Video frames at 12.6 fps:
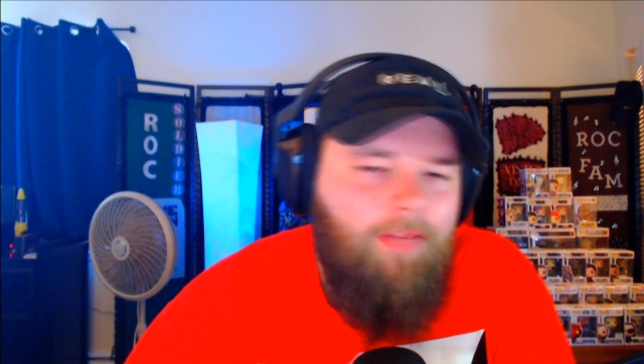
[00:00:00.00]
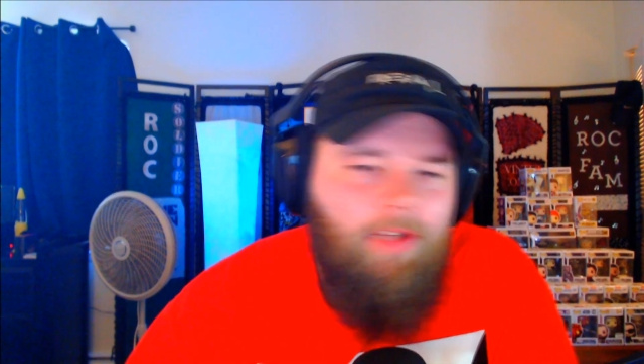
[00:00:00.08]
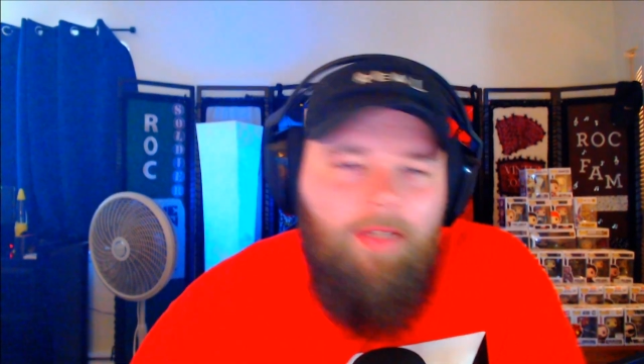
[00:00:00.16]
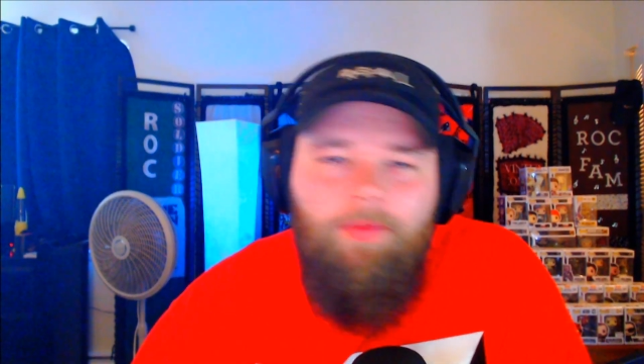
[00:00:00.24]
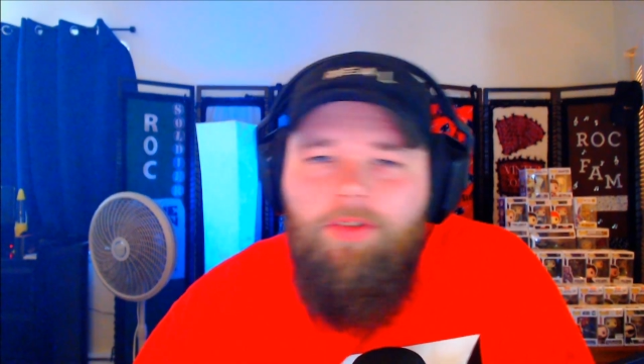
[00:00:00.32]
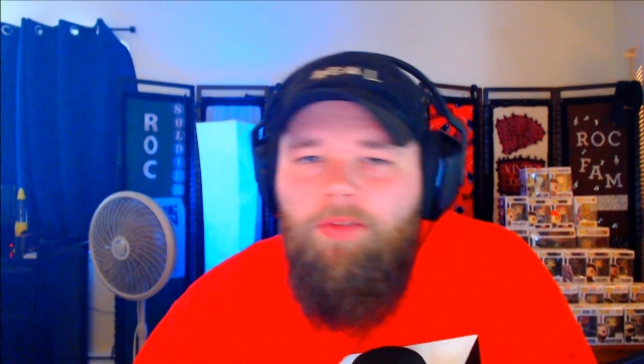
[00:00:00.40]

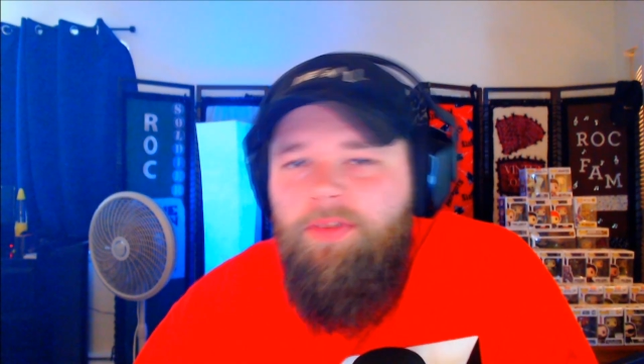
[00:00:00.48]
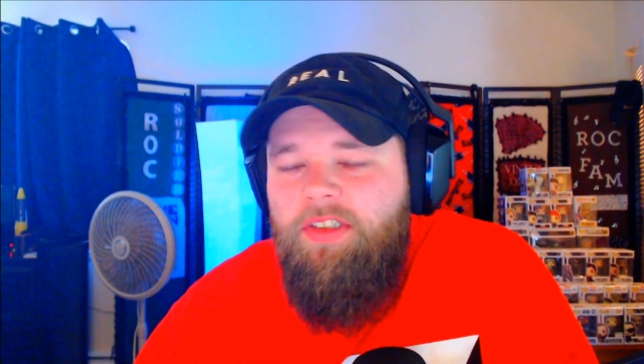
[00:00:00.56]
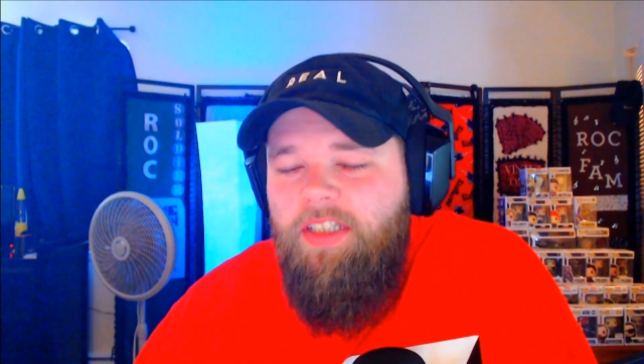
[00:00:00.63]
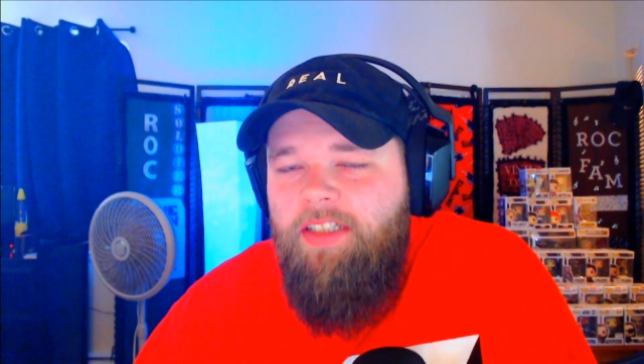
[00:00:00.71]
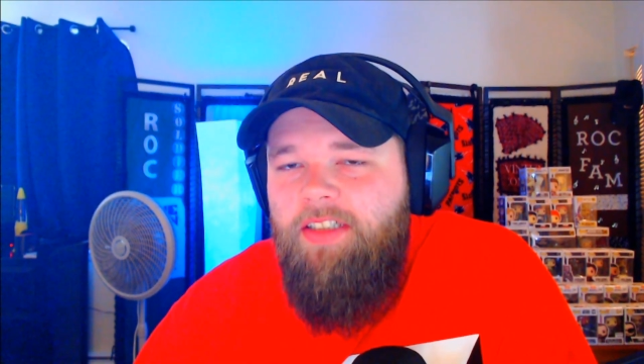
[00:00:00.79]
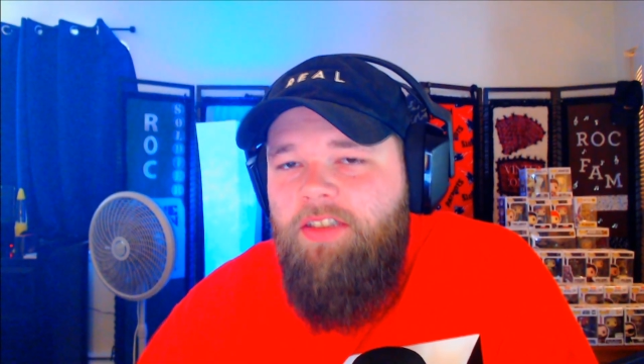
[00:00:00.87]
I'm super
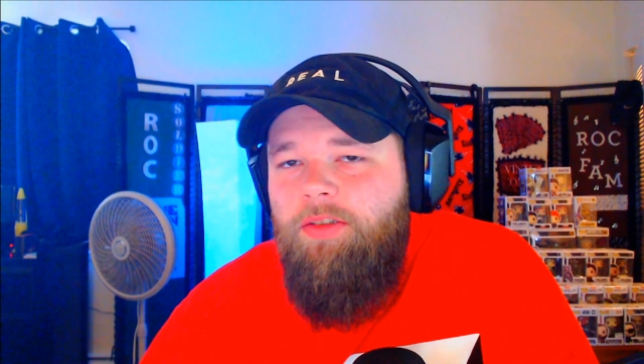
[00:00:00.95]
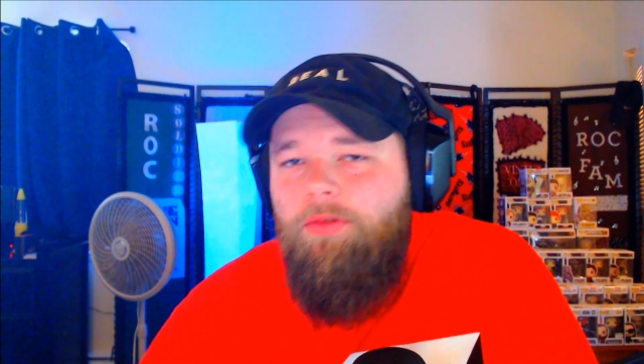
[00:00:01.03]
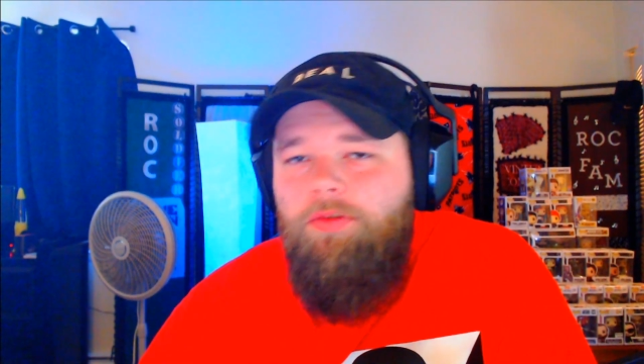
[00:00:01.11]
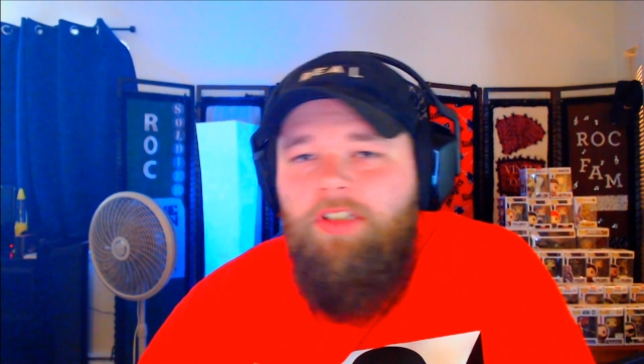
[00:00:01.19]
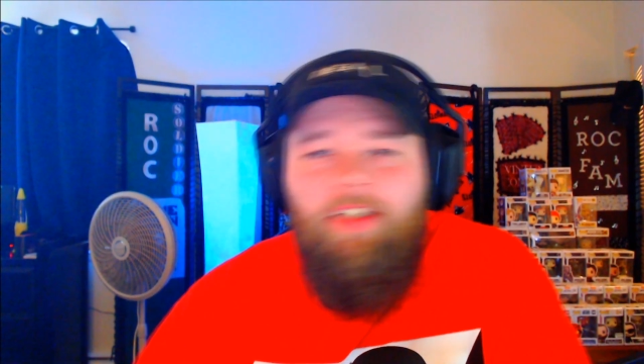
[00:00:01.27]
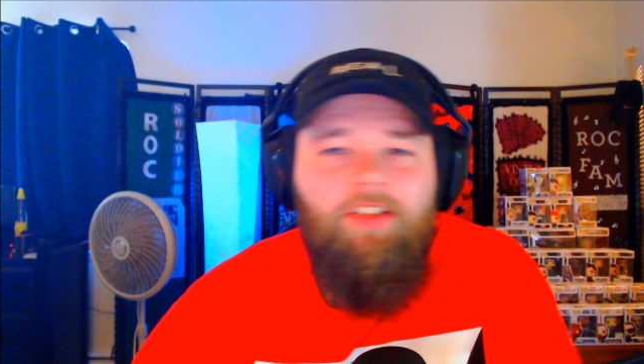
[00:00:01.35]
excited to
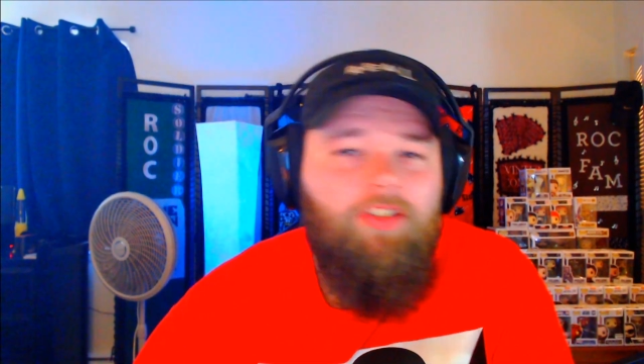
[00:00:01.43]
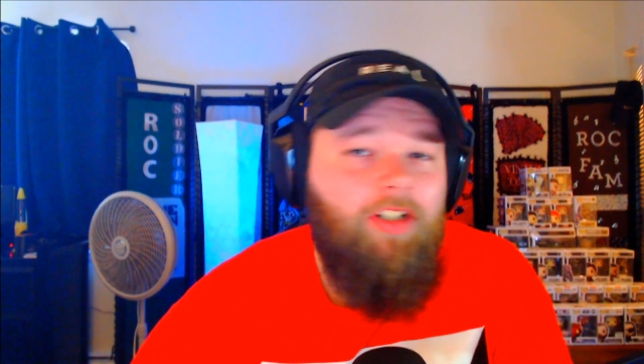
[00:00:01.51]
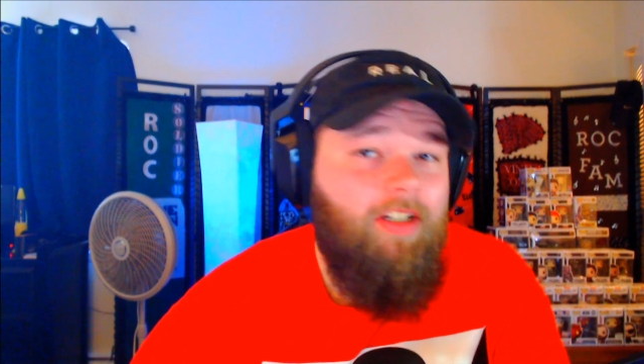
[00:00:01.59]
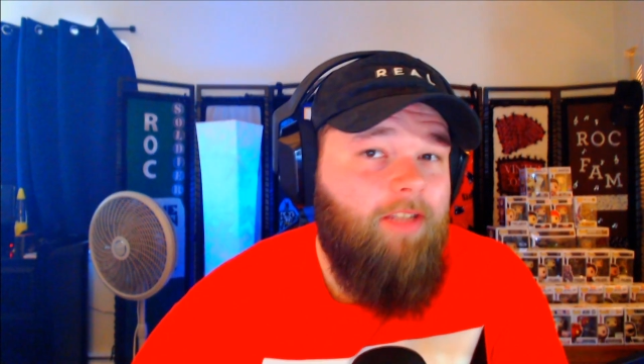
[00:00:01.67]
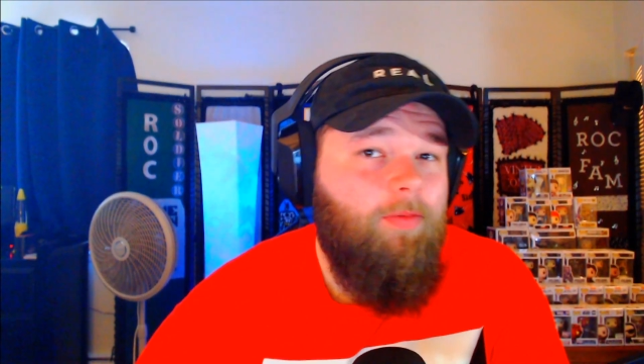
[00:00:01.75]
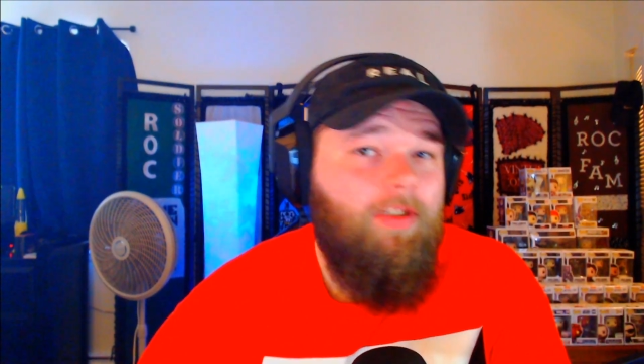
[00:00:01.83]
check out this
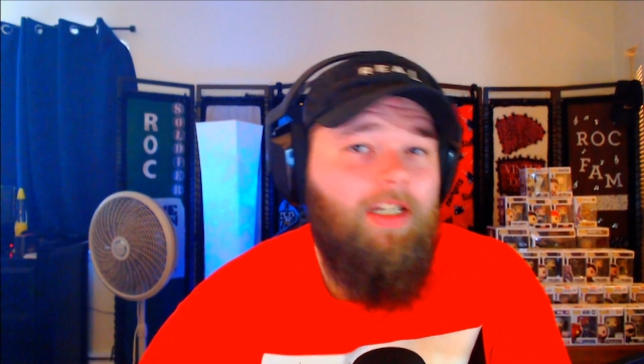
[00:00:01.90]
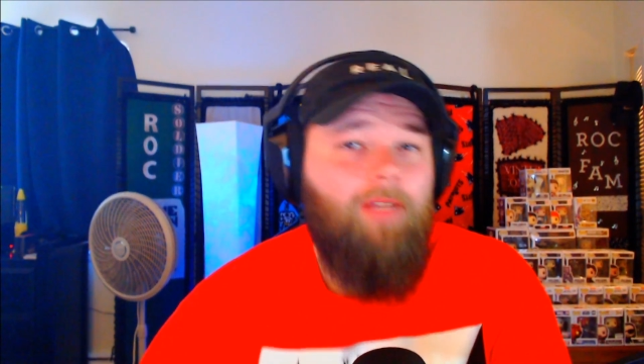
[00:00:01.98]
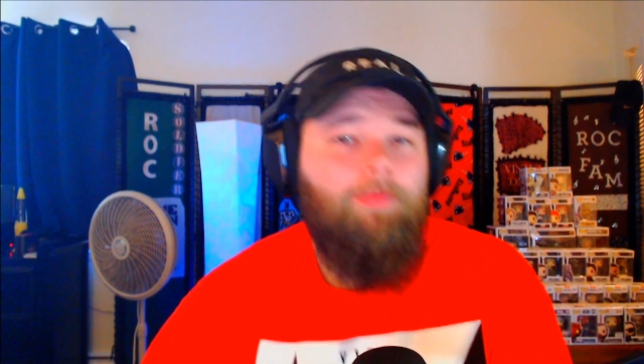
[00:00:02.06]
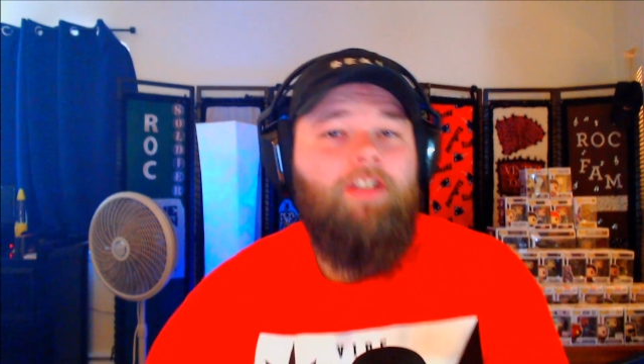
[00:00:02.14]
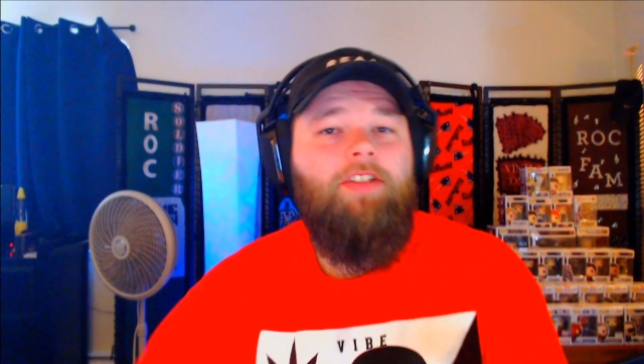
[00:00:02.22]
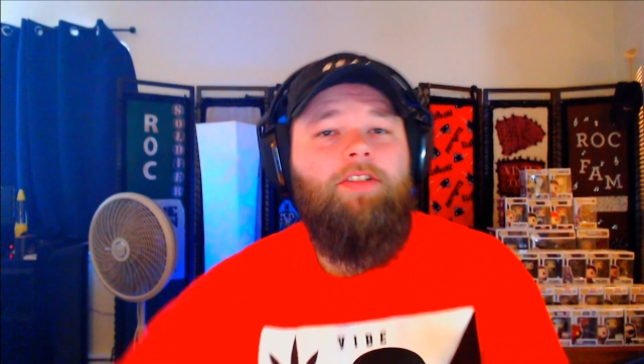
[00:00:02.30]
track guys. We're going to hop
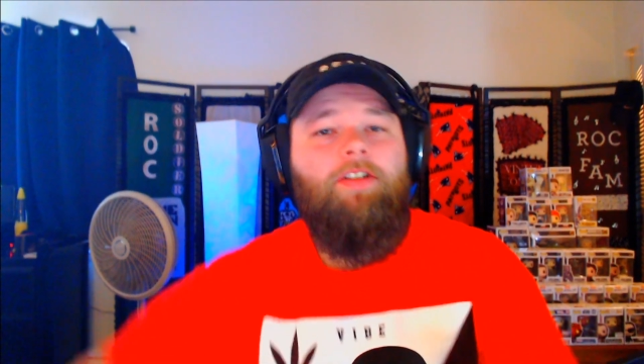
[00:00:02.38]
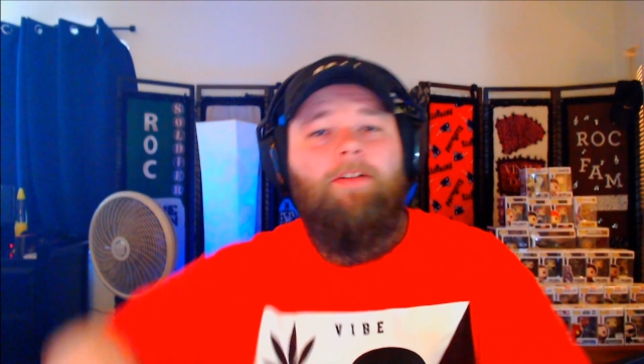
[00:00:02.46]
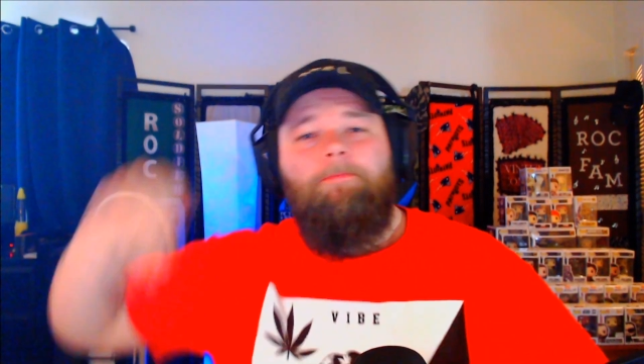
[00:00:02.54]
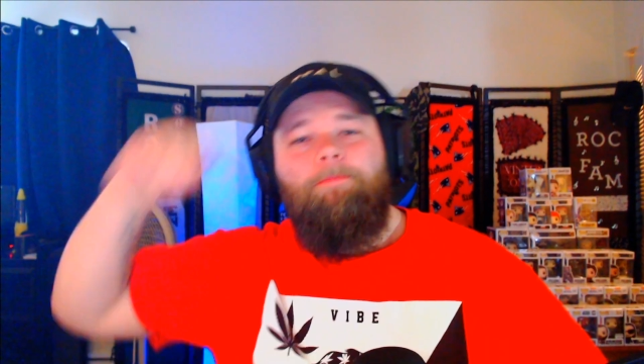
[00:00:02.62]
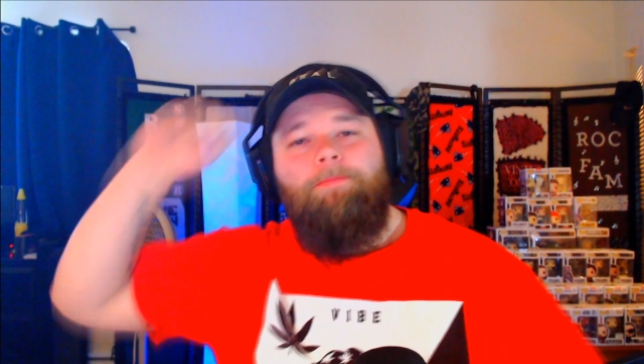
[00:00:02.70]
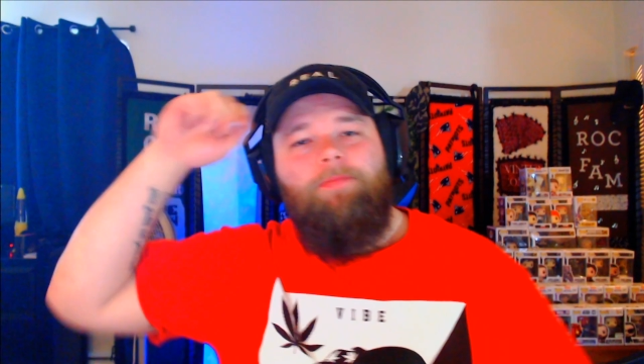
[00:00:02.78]
right into it.
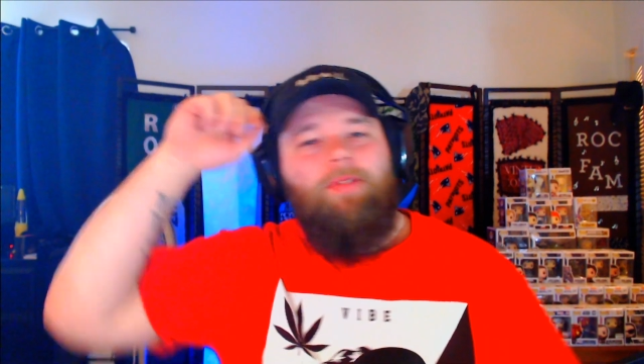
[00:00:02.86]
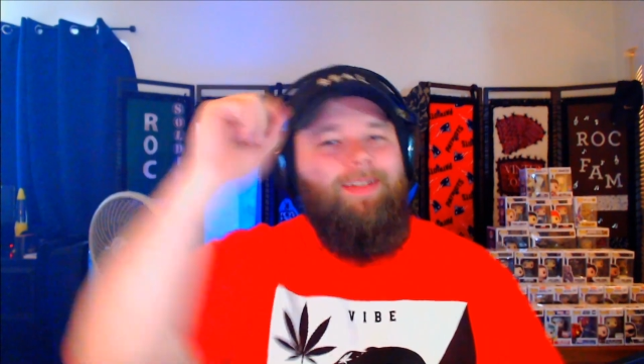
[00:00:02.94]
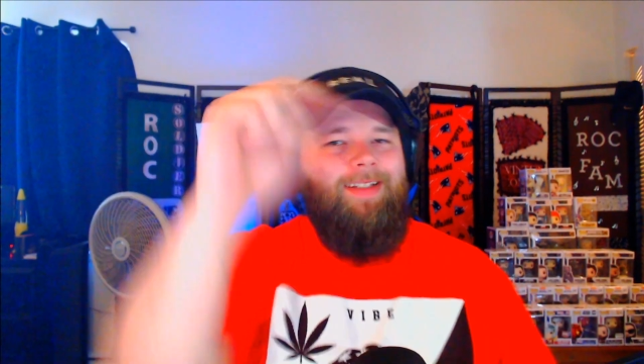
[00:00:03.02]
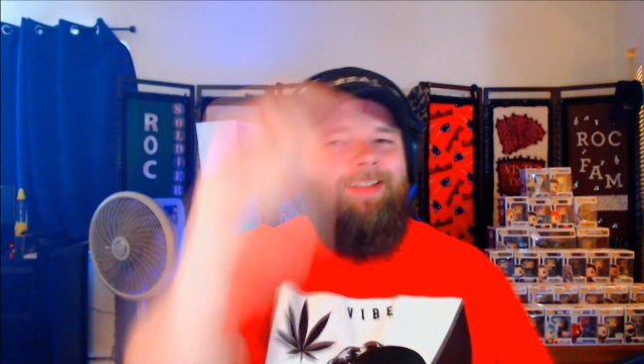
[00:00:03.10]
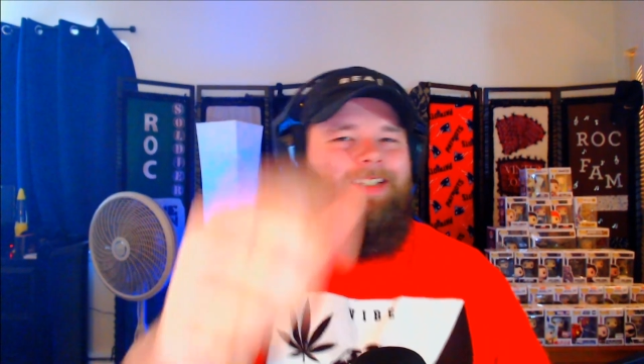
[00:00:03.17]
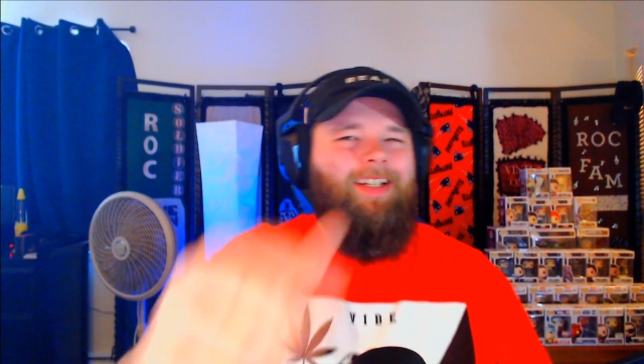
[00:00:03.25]
Let's get it.